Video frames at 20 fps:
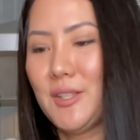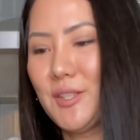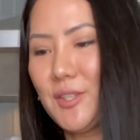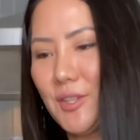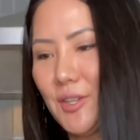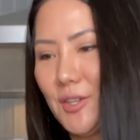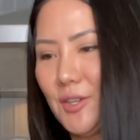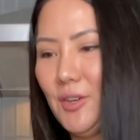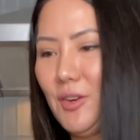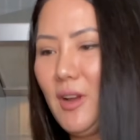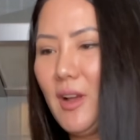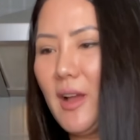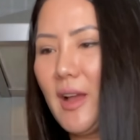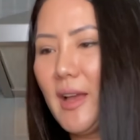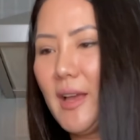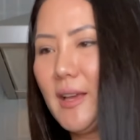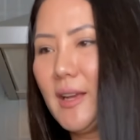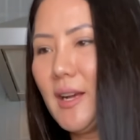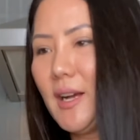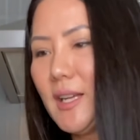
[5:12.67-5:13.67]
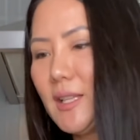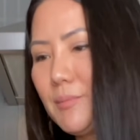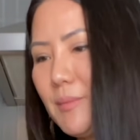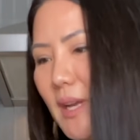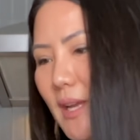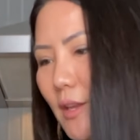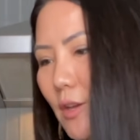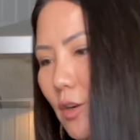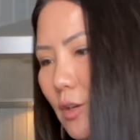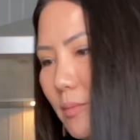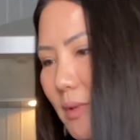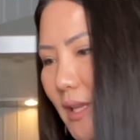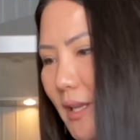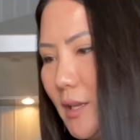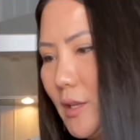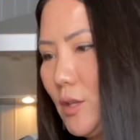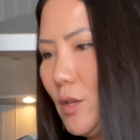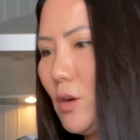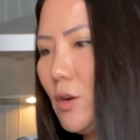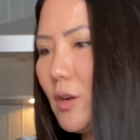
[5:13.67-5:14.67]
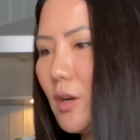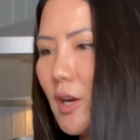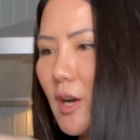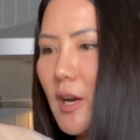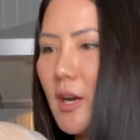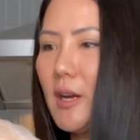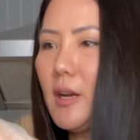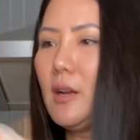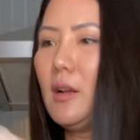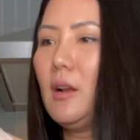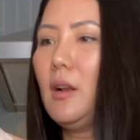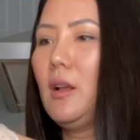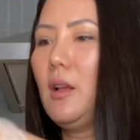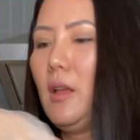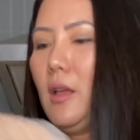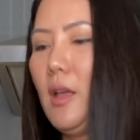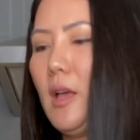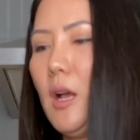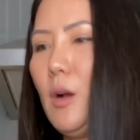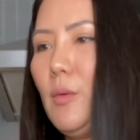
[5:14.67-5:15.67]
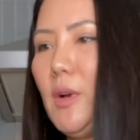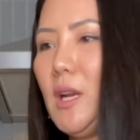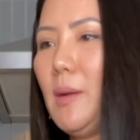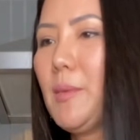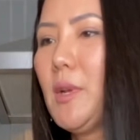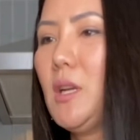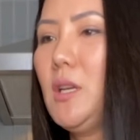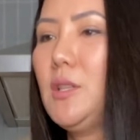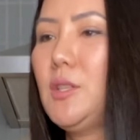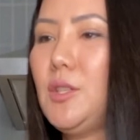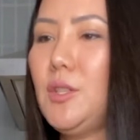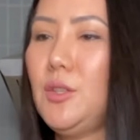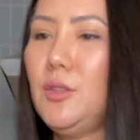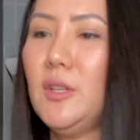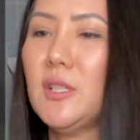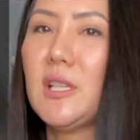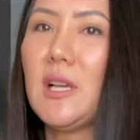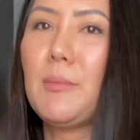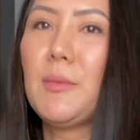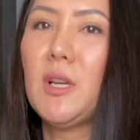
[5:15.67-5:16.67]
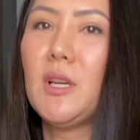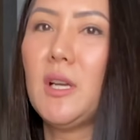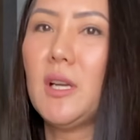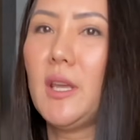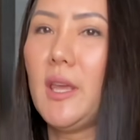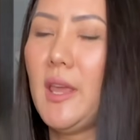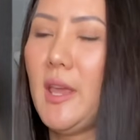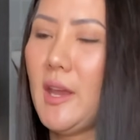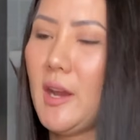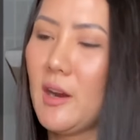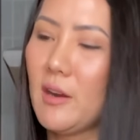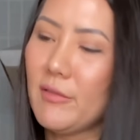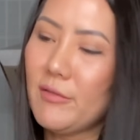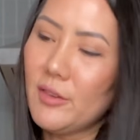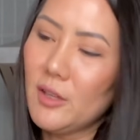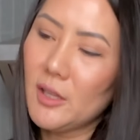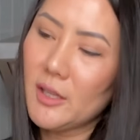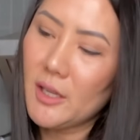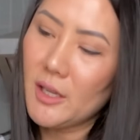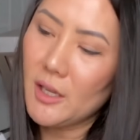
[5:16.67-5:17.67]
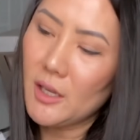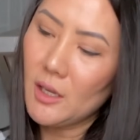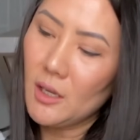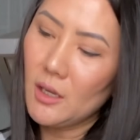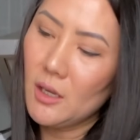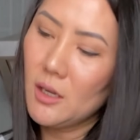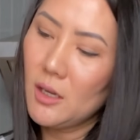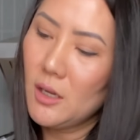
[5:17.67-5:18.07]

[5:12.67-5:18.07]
So I got my yolk yogurt, and what I'm gonna do is I'm gonna carefully